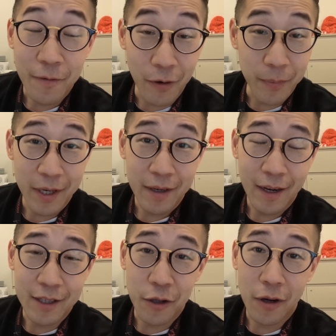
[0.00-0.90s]
For me,
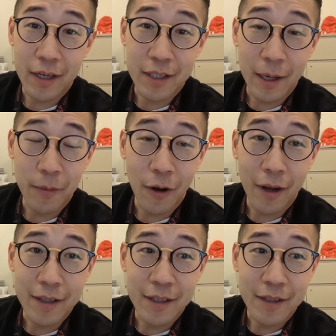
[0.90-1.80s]
as long as I'm
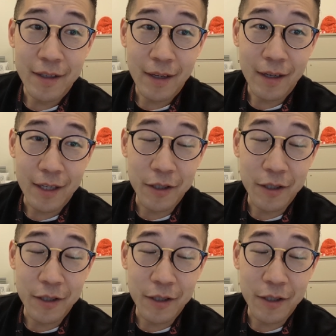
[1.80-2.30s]
not uh,